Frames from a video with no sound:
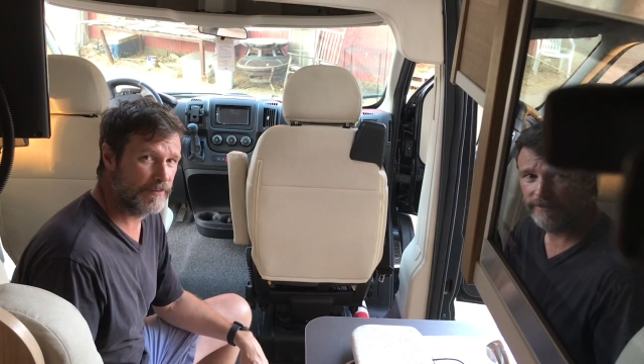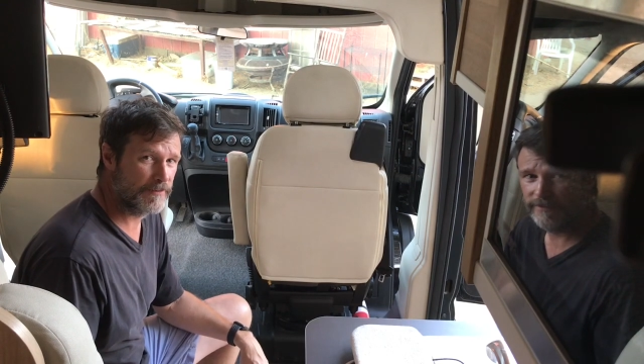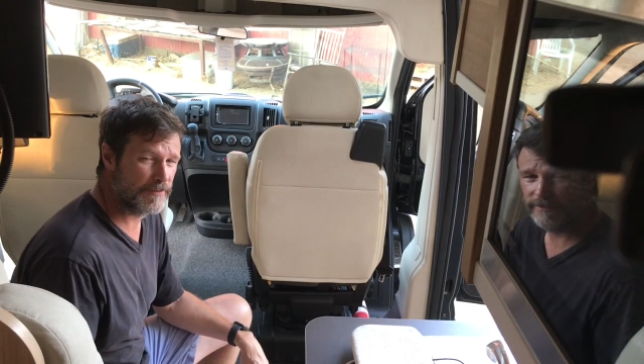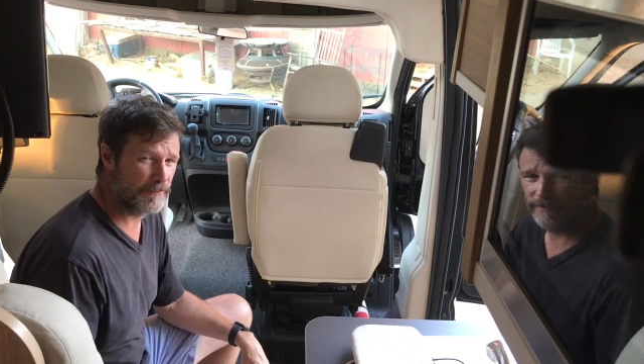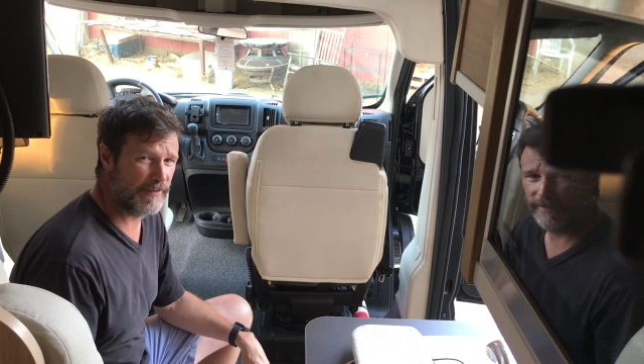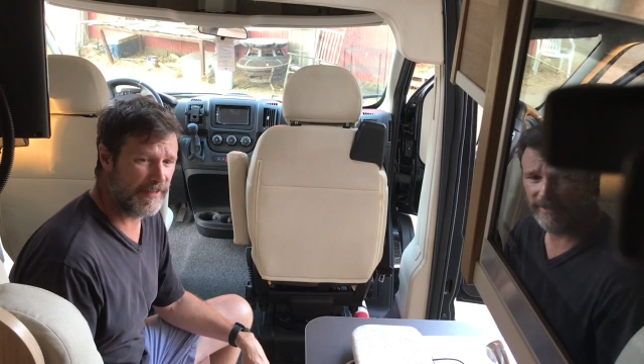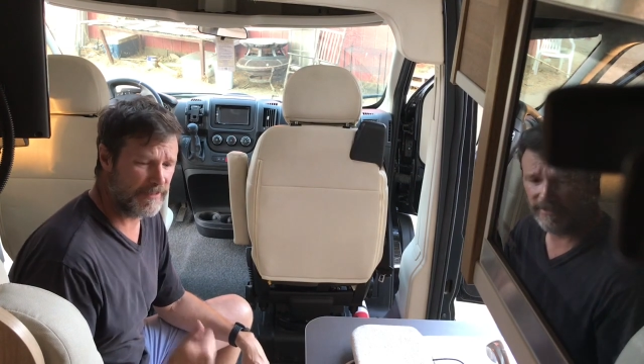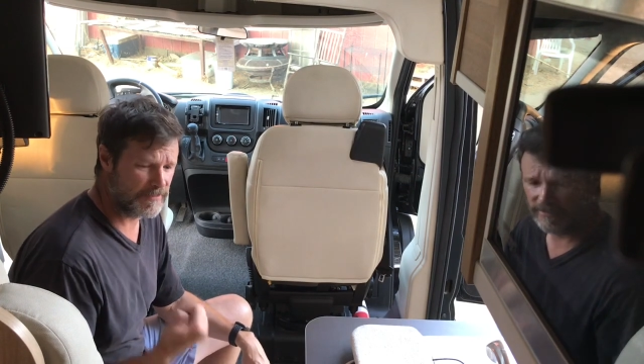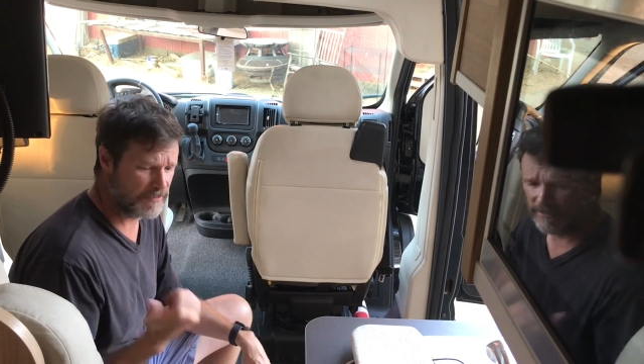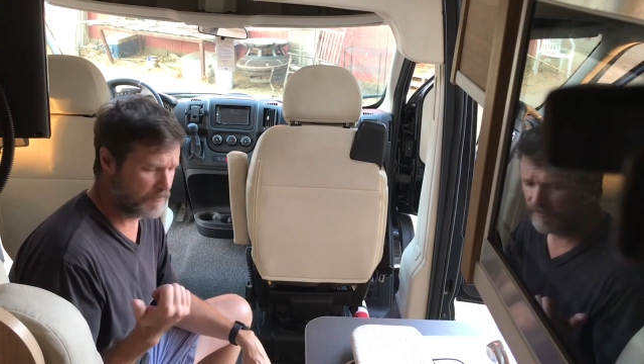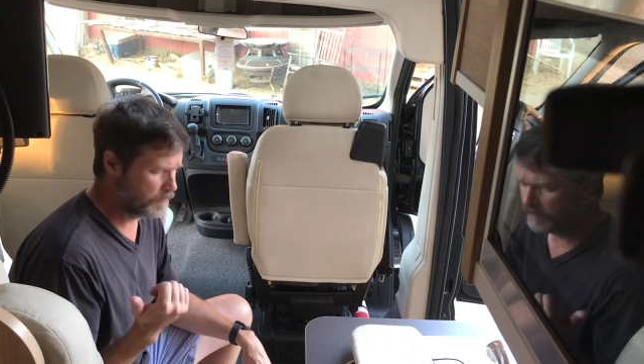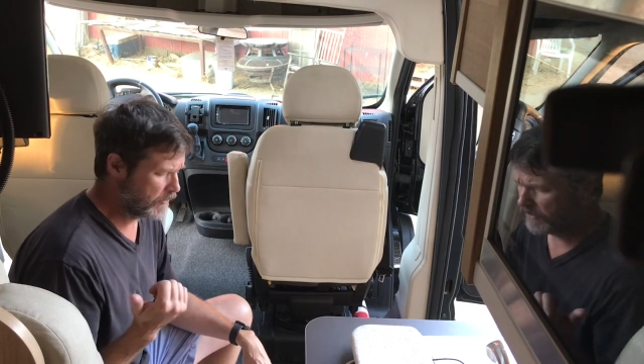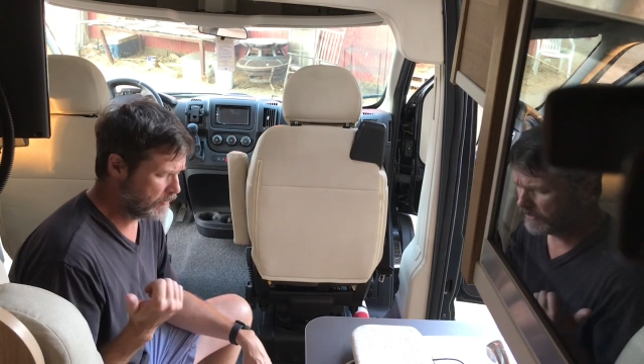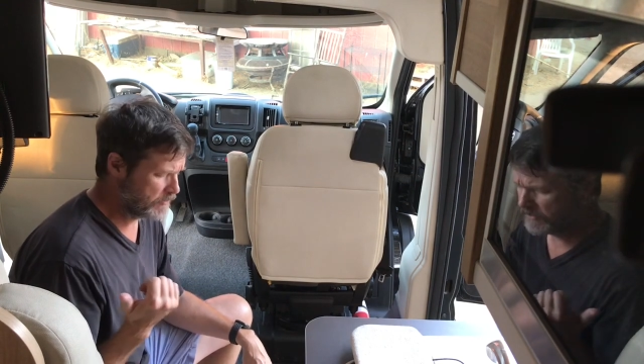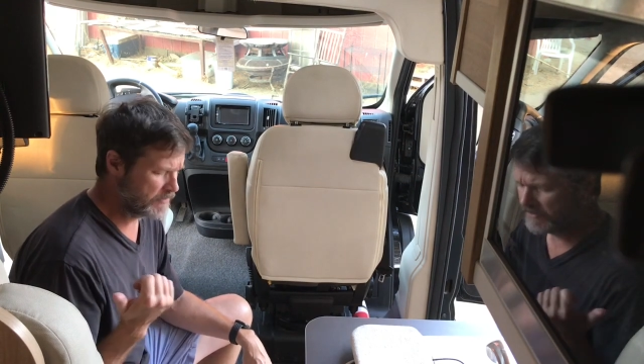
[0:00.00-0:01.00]
somebody else had
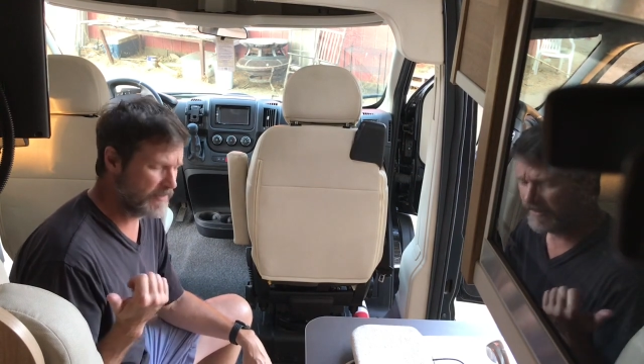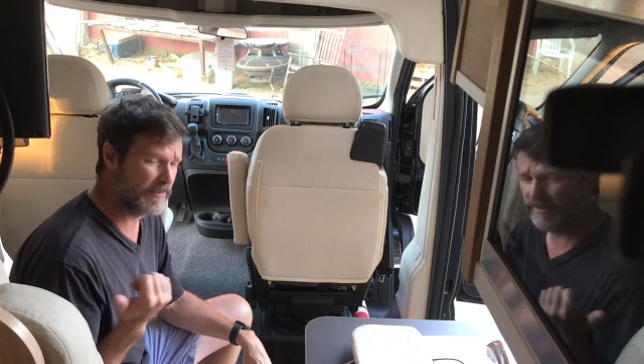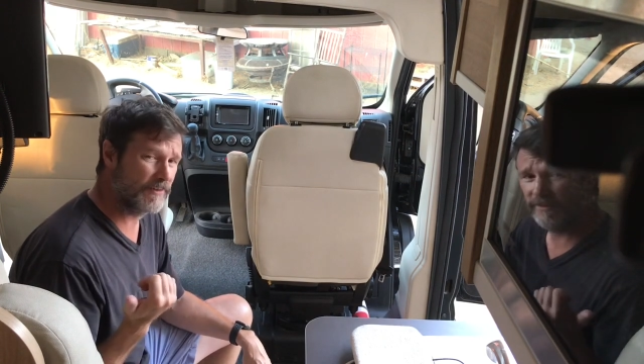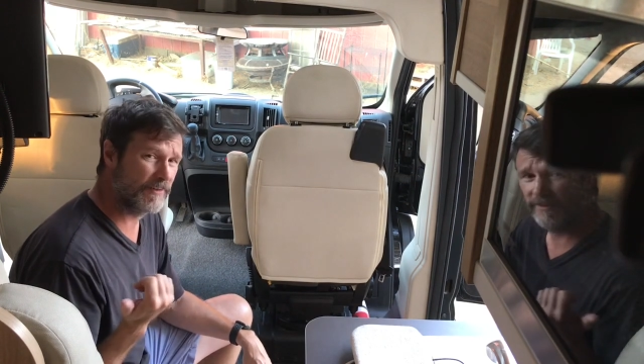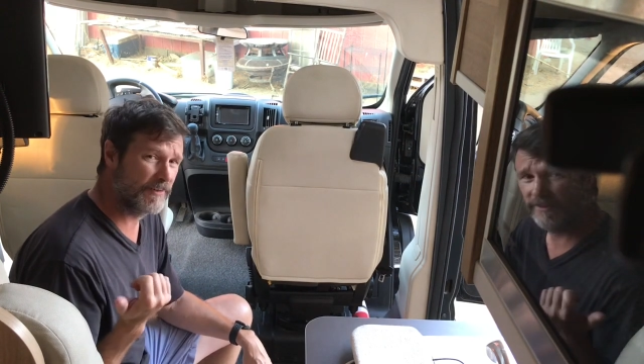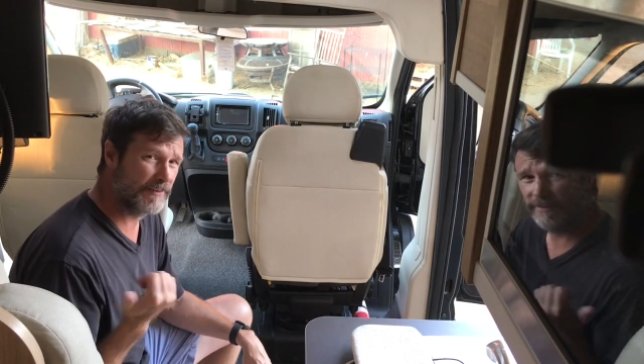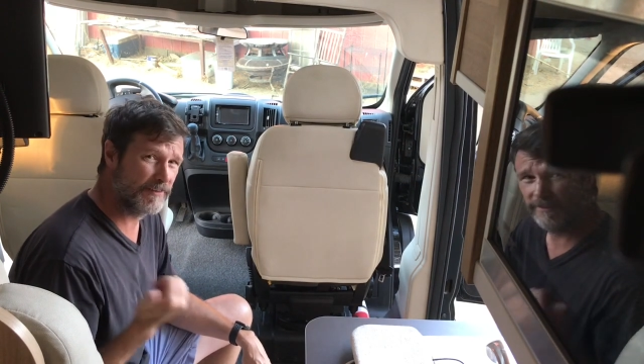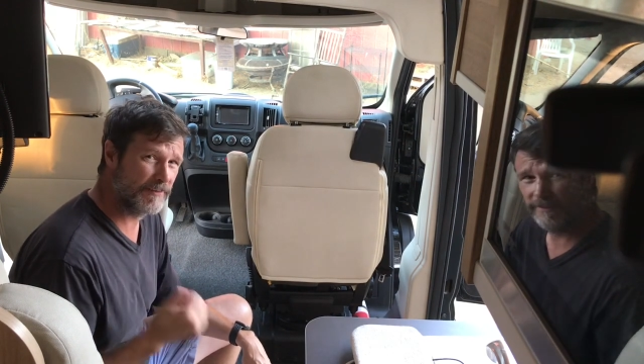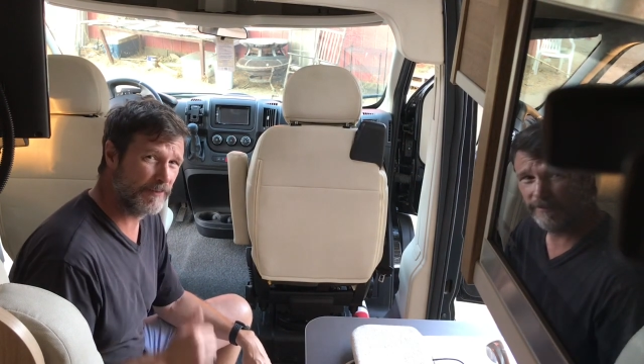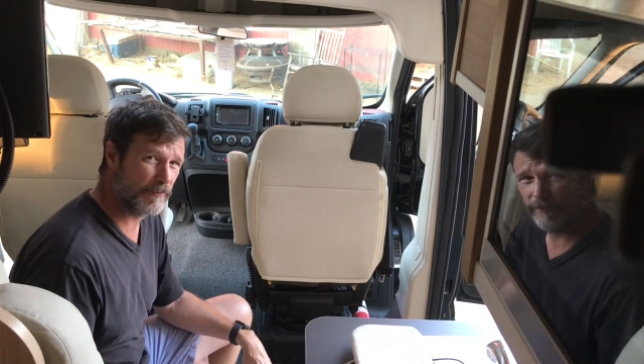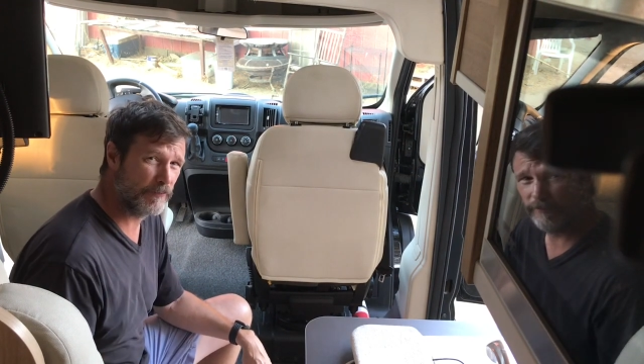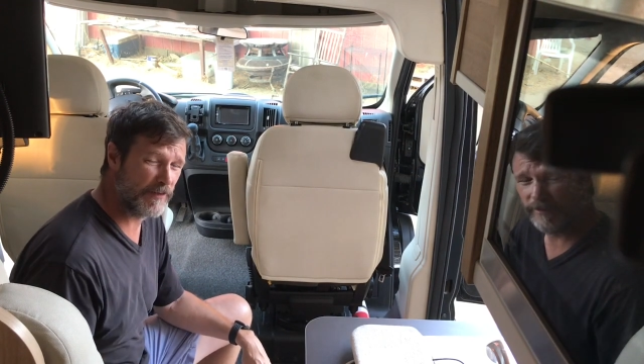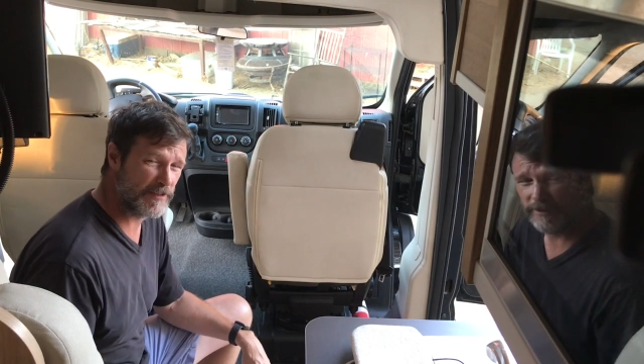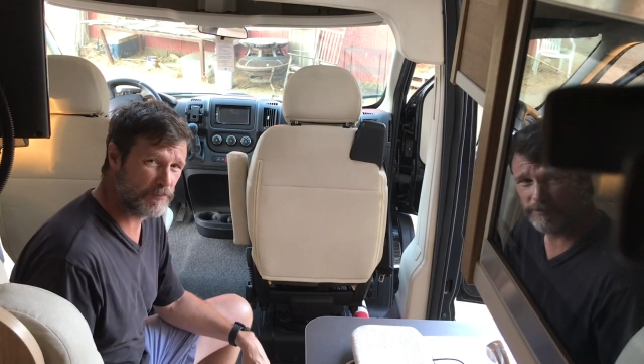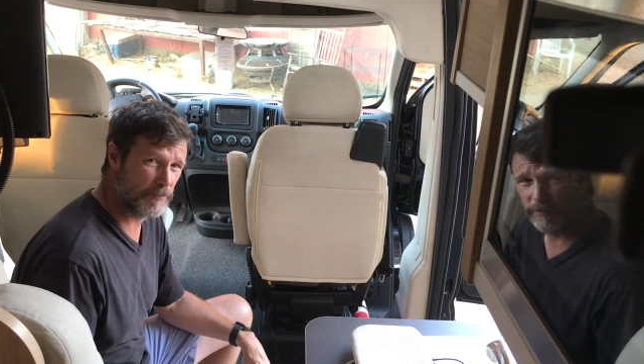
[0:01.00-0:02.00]
posted on the
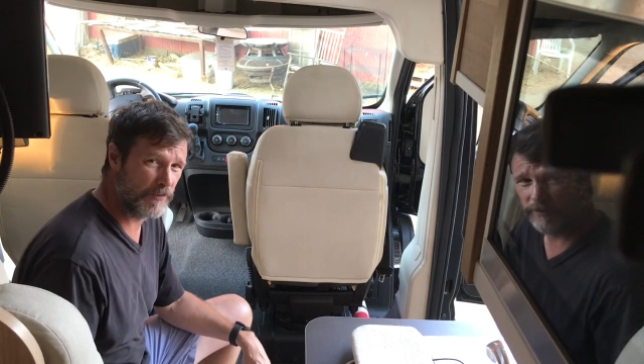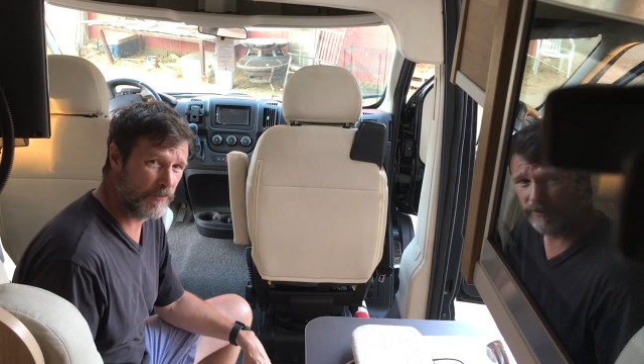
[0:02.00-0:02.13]
Facebook